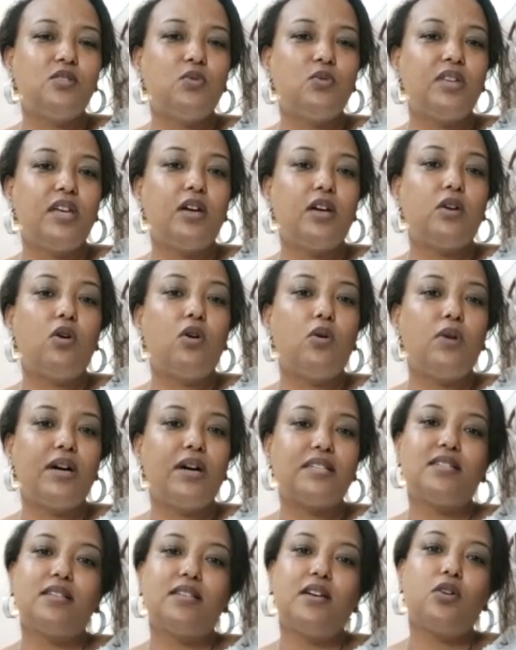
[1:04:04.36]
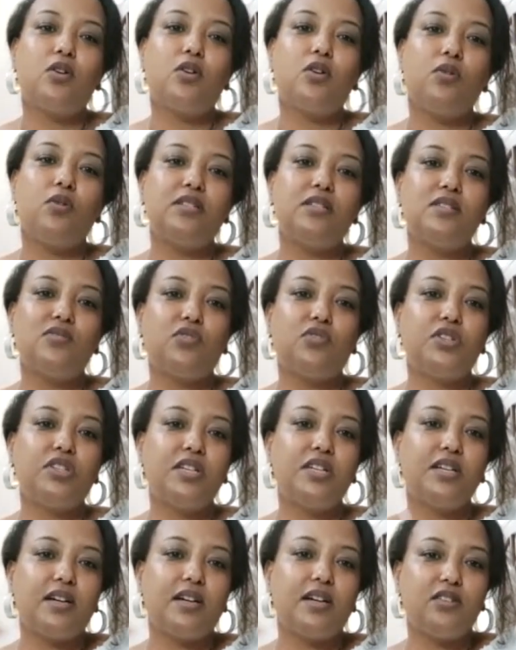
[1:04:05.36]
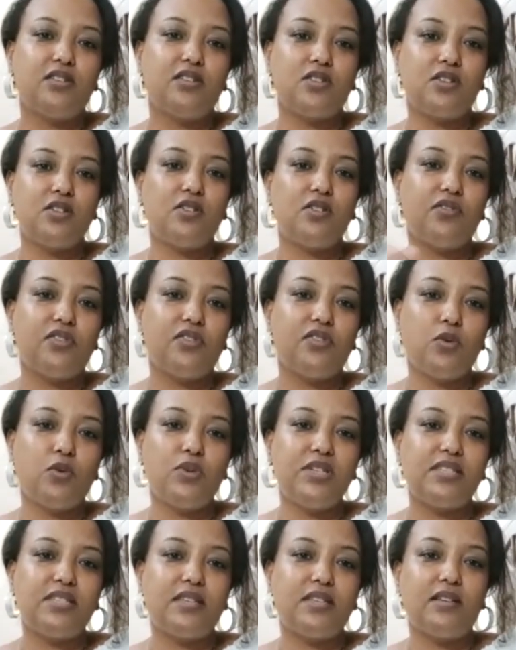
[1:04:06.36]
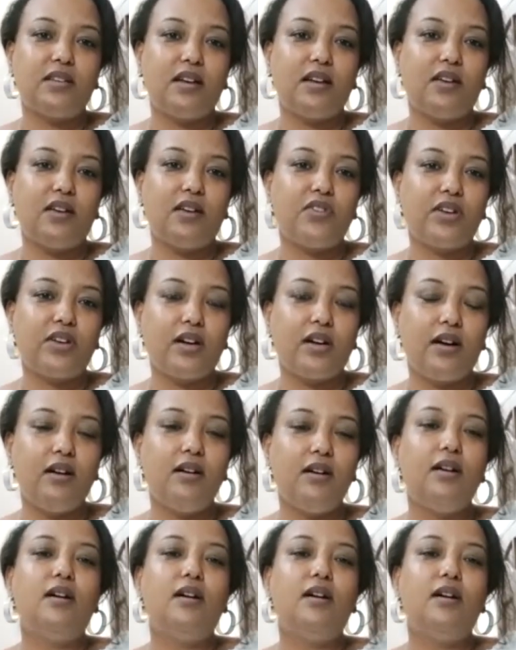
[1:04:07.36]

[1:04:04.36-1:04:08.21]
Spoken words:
with ECOWAS. ECOWAS is 14 countries of Western Africa.